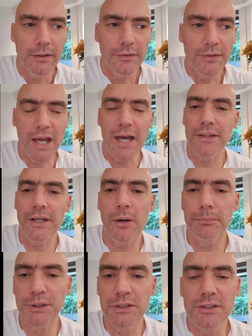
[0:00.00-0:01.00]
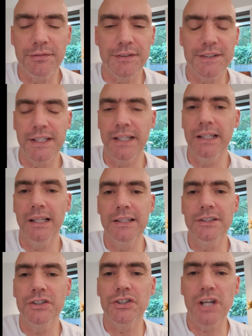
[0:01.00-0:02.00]
they're the options for
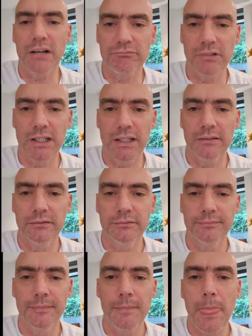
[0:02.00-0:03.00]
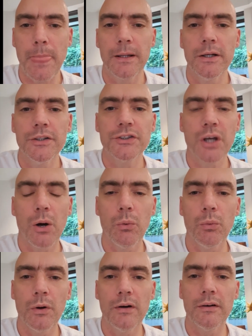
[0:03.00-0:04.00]
ceilings generally.
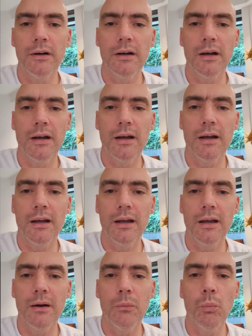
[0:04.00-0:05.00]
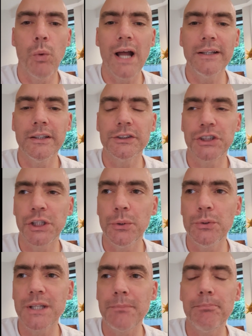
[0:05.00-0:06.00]
So when
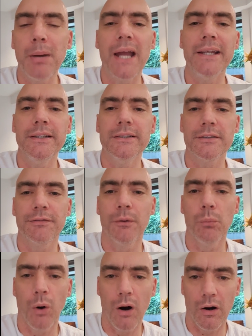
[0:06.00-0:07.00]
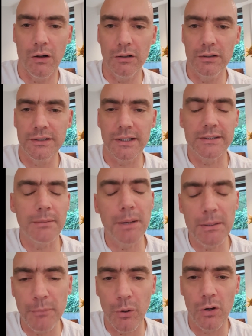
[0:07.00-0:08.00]
choosing paints for walls, it's a bit
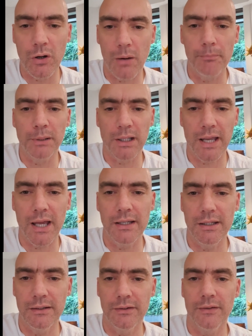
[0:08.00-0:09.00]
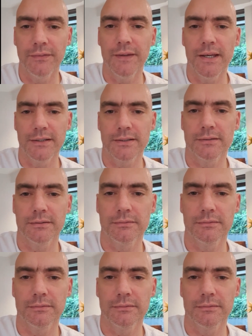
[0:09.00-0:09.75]
more complicated than this.